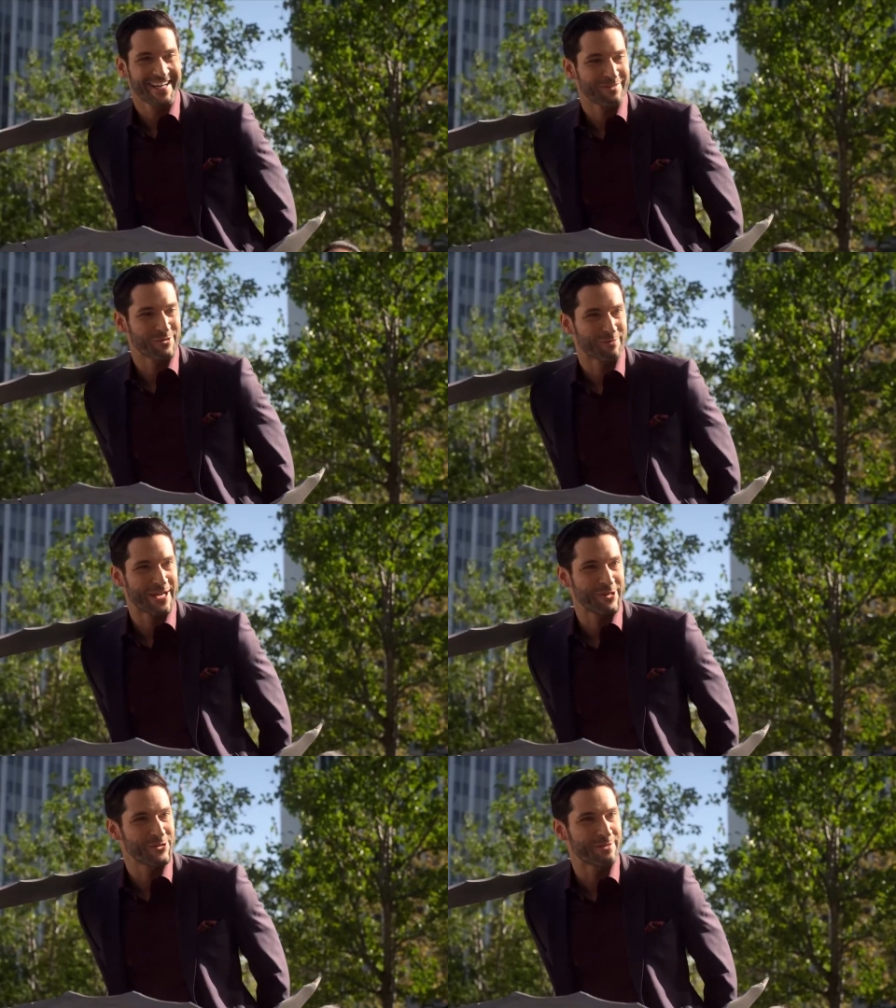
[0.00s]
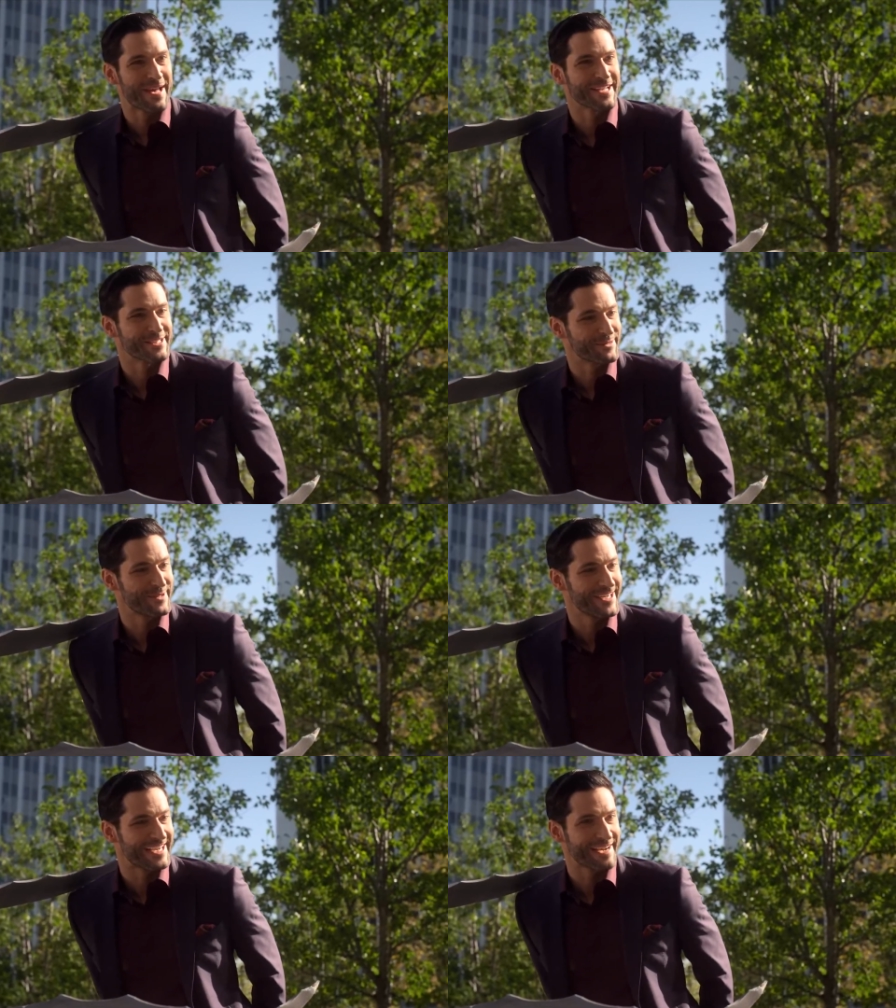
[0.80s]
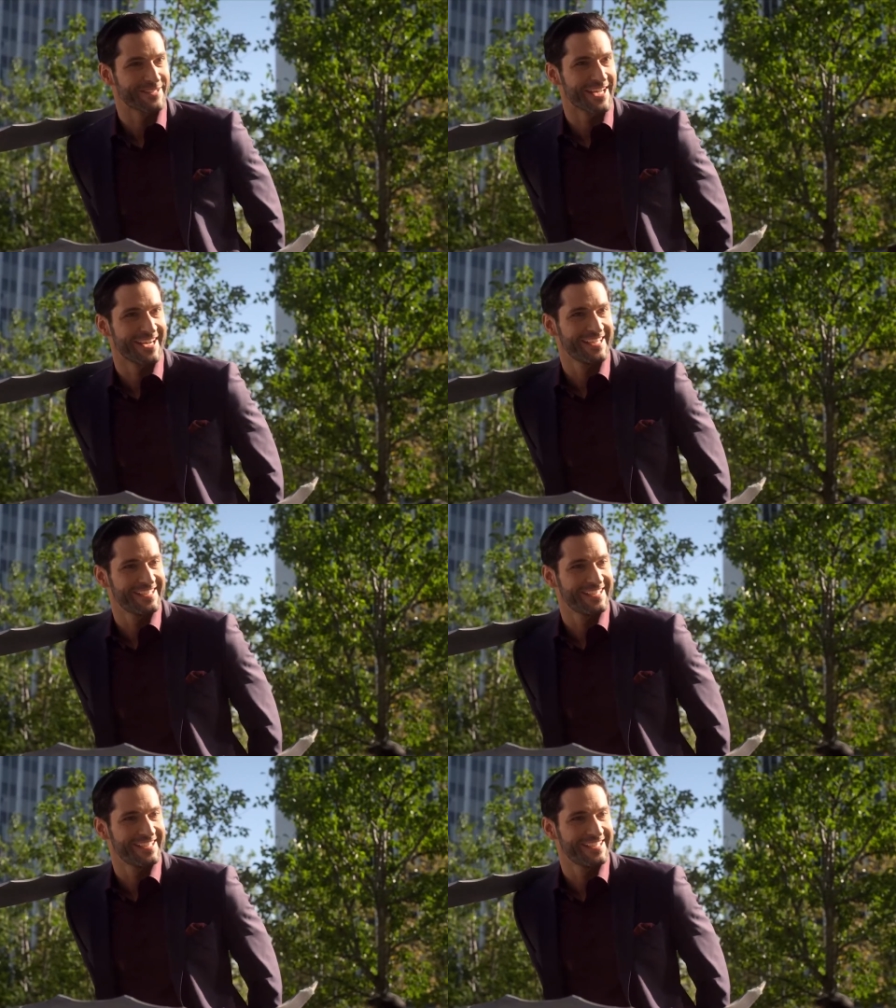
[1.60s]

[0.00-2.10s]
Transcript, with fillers: I've worn my orgy pants to work, haven't I?